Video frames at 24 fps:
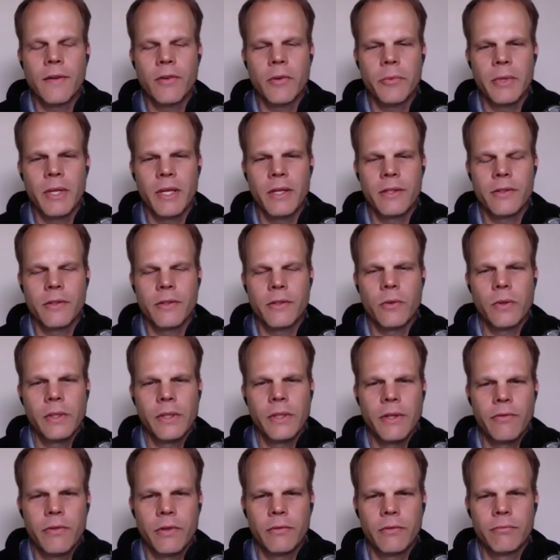It has a totally
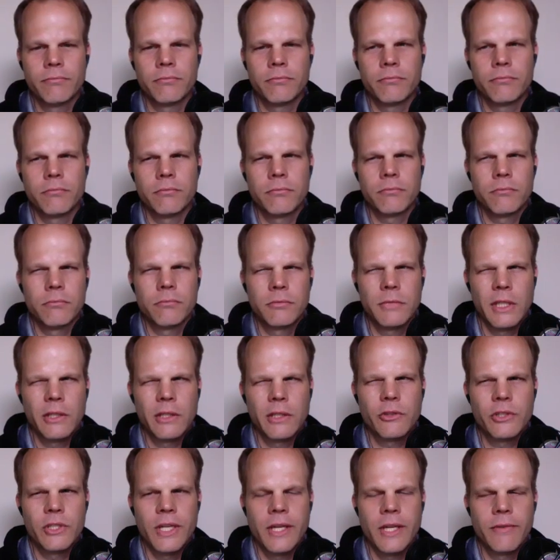different
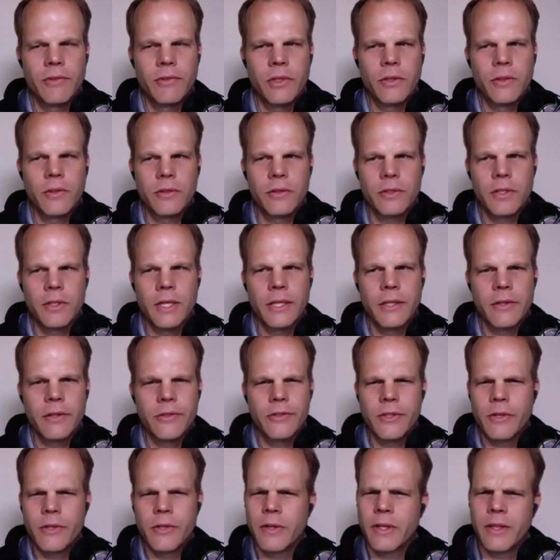tail shaft, it looks like. Or
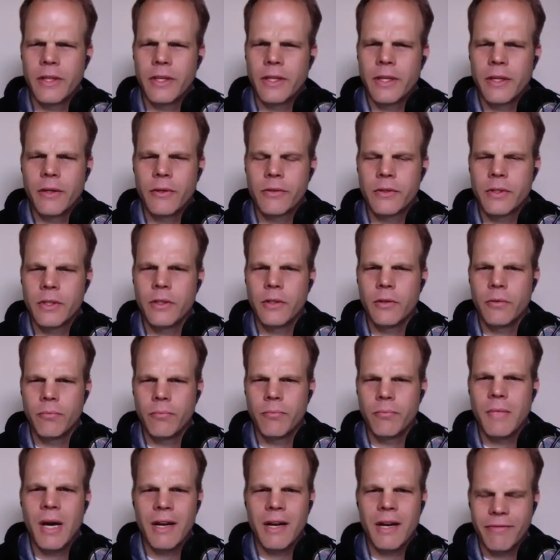is there anything else that you
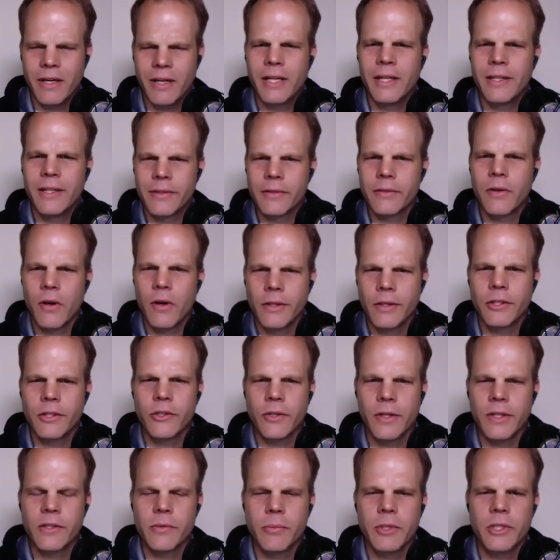modify it on the
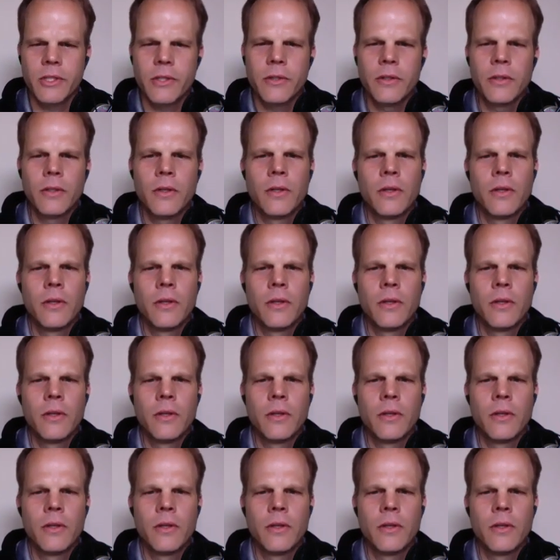transmission?